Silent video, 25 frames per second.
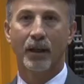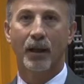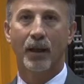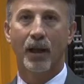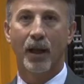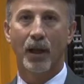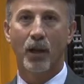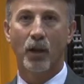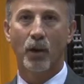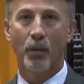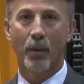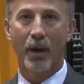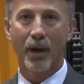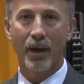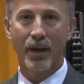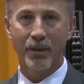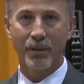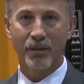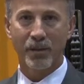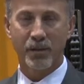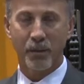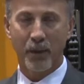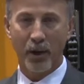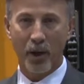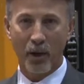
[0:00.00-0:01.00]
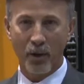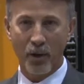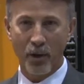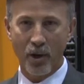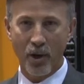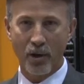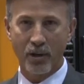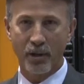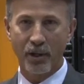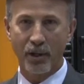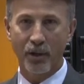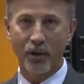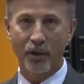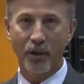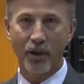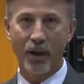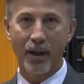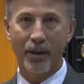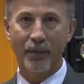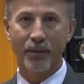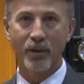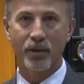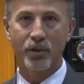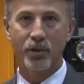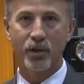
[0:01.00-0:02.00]
Hello, my name is Perry Ardito and
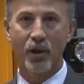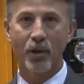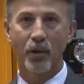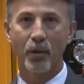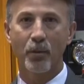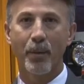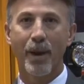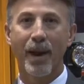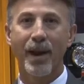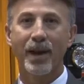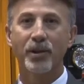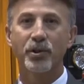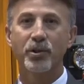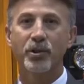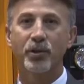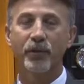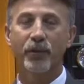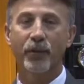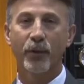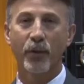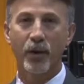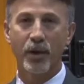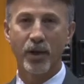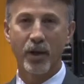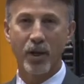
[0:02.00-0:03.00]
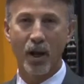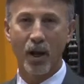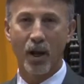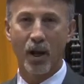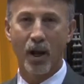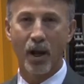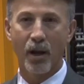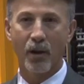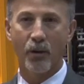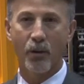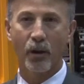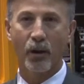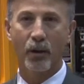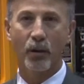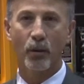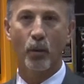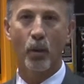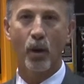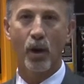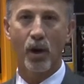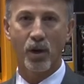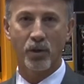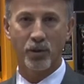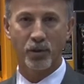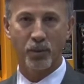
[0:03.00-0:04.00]
I'm the General Manager for the Jungheinrich
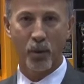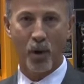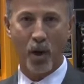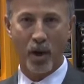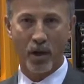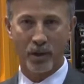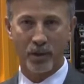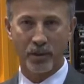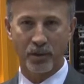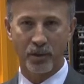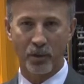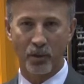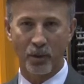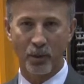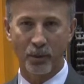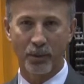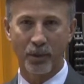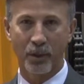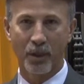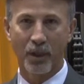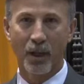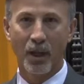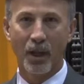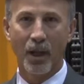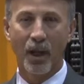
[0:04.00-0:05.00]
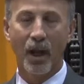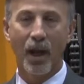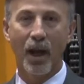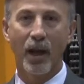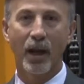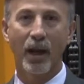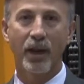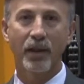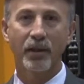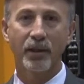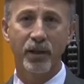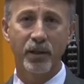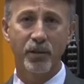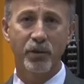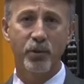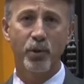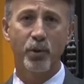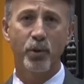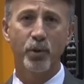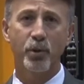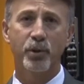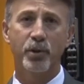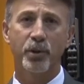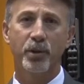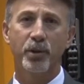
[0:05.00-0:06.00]
Warehouse Products Group. I'd like to
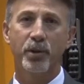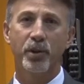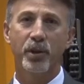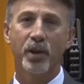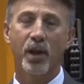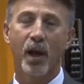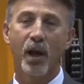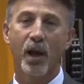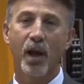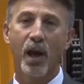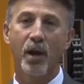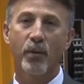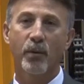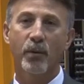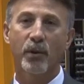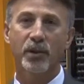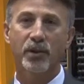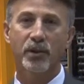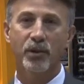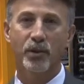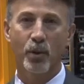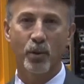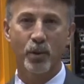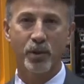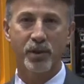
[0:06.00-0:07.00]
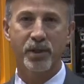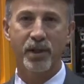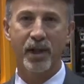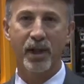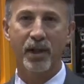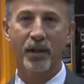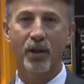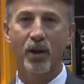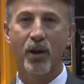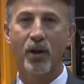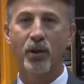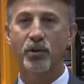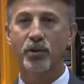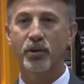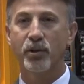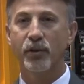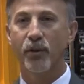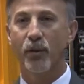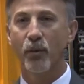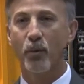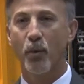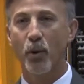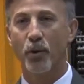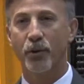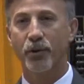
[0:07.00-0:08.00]
introduce you to Jungheinrich's newest technology
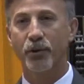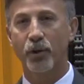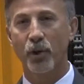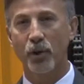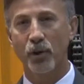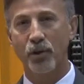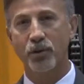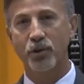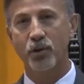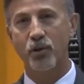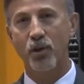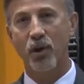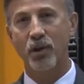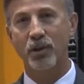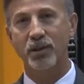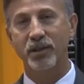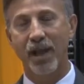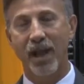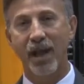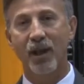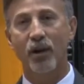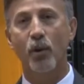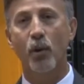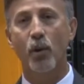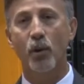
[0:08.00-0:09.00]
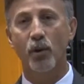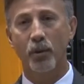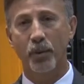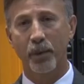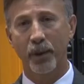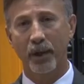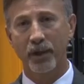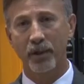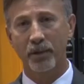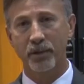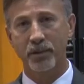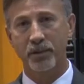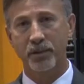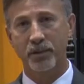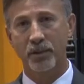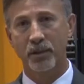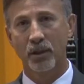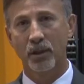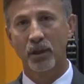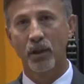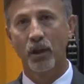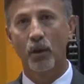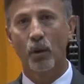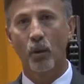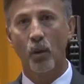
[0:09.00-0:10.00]
for both turret trucks and order pickers,
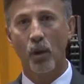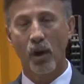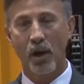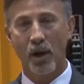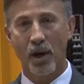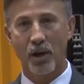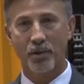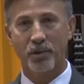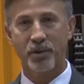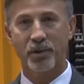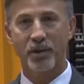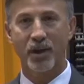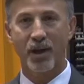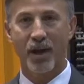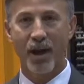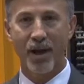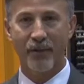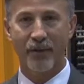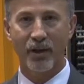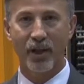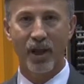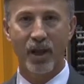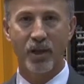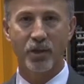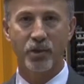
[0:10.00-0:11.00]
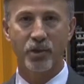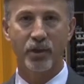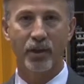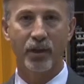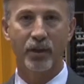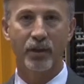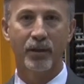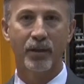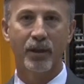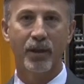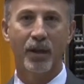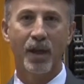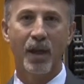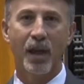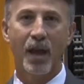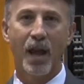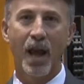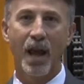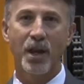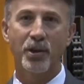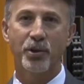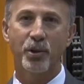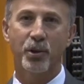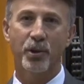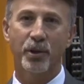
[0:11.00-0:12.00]
warehouse navigation.
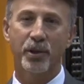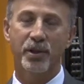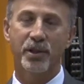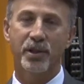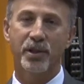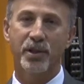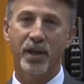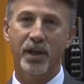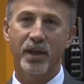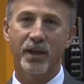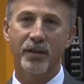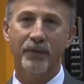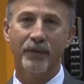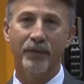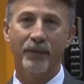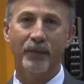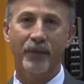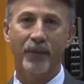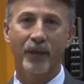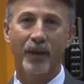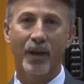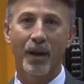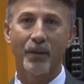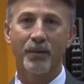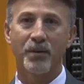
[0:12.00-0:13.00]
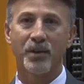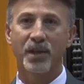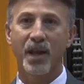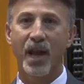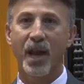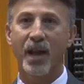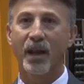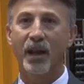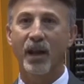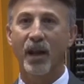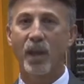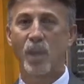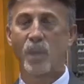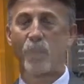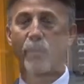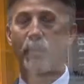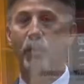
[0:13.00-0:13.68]
As you can see, I'm standing at our